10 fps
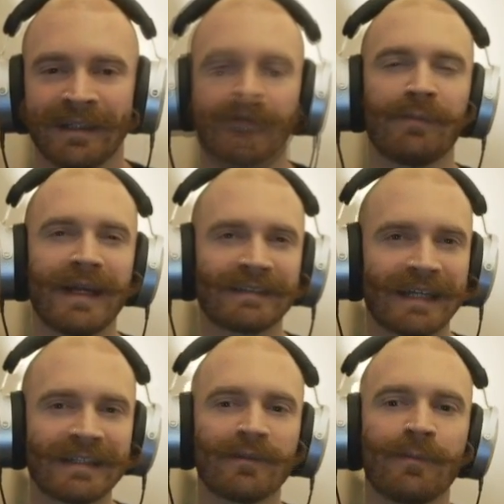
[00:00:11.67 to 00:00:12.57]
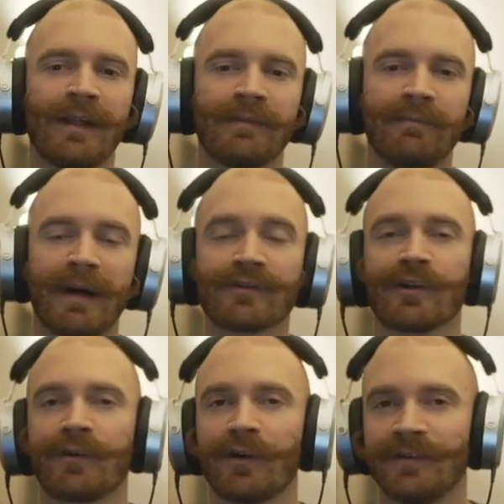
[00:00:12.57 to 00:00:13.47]
So it makes sense to build much
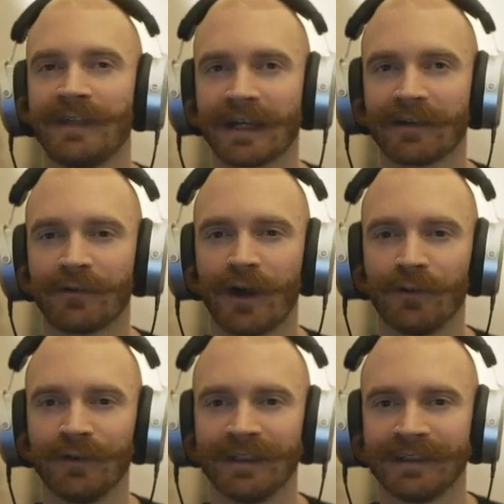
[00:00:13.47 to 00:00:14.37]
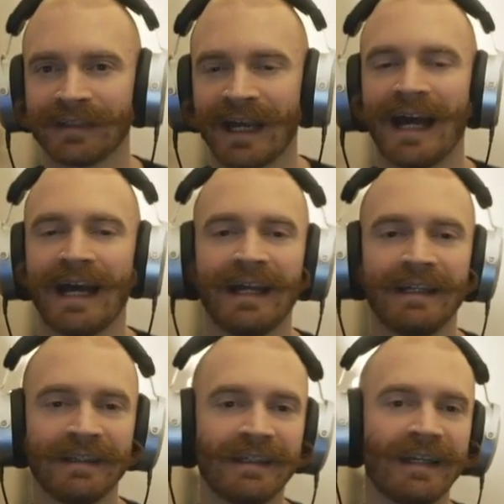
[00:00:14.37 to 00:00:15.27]
of our deck around it.
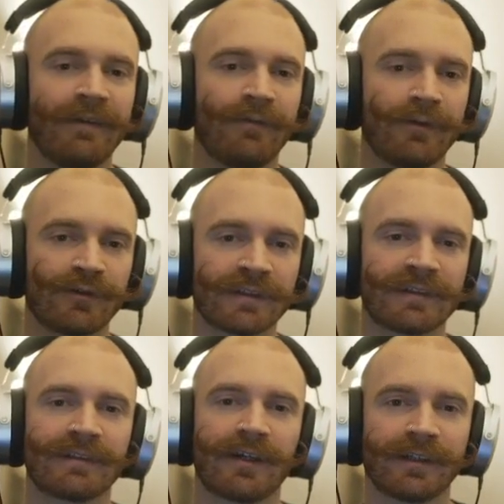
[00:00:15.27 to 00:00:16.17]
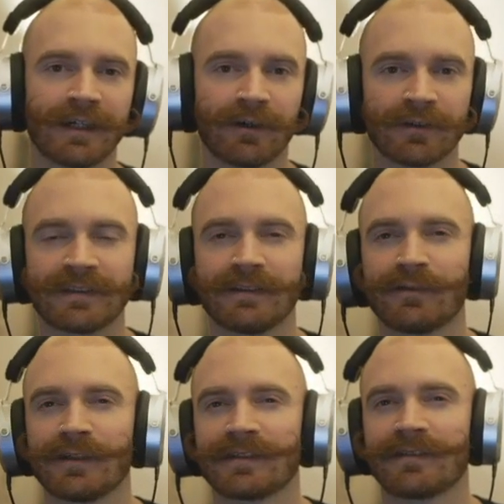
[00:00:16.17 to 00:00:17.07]
And if you're just starting out in
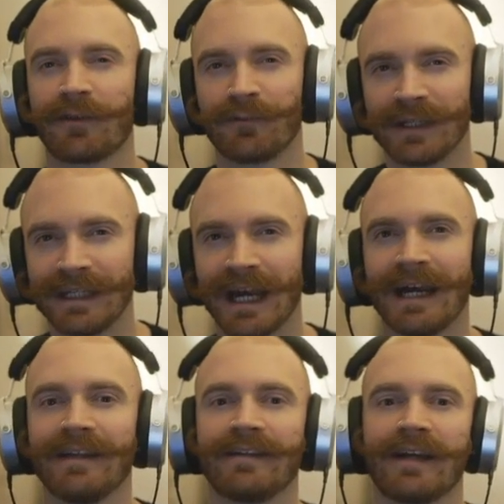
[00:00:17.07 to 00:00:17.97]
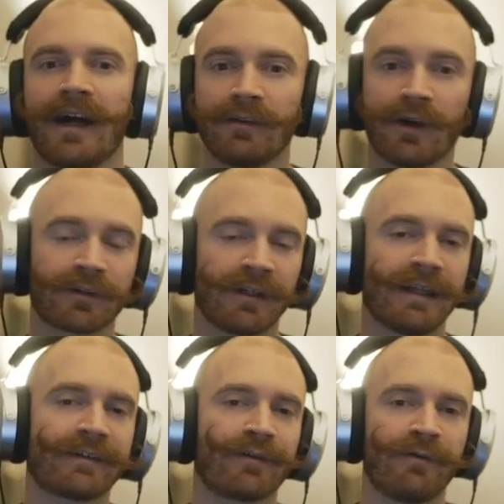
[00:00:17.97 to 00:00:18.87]
Series 3 and unlocked
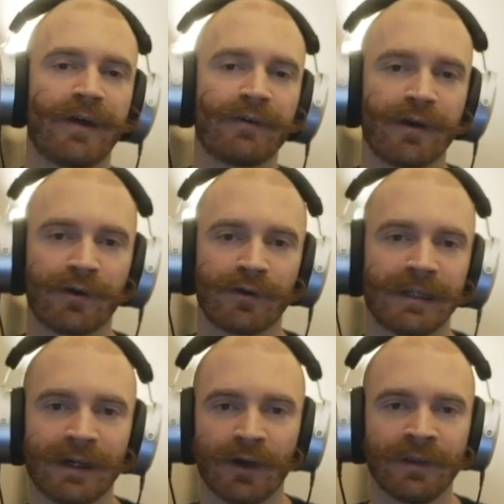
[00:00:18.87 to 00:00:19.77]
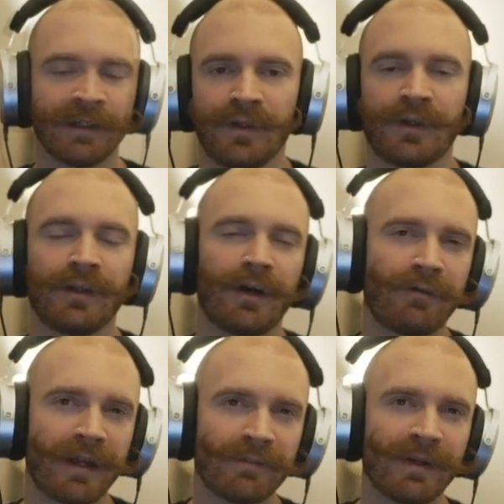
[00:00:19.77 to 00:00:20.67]
Electro very early on, you can
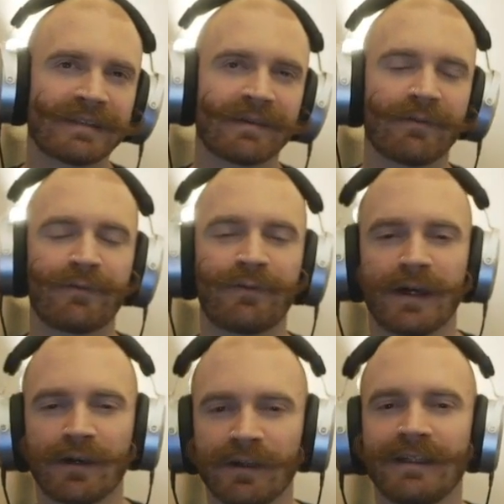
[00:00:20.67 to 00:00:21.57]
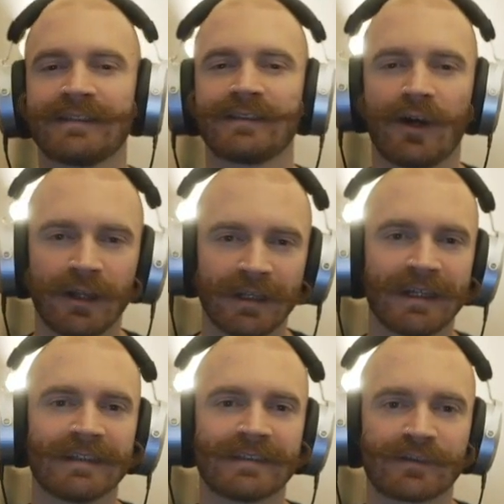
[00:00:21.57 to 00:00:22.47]
already build some fairly solid
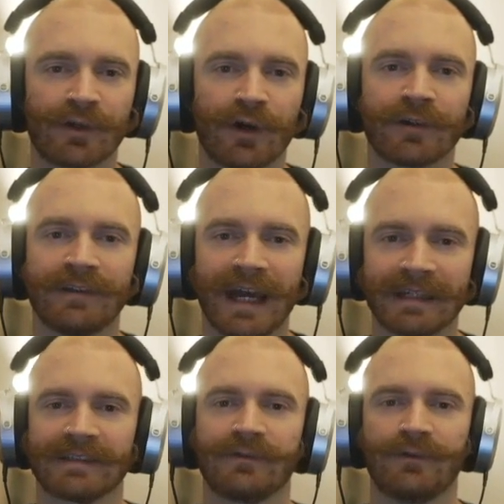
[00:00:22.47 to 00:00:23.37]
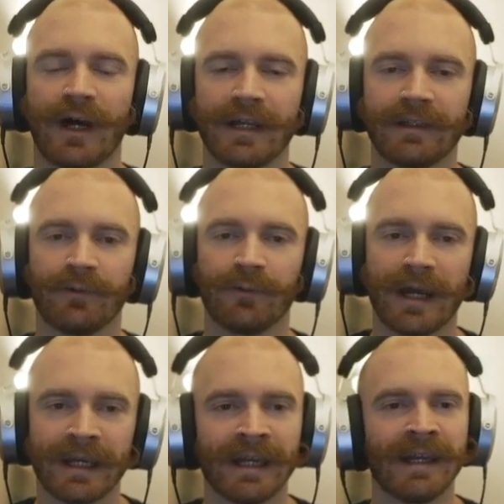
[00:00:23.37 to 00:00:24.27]
and strong decks right away.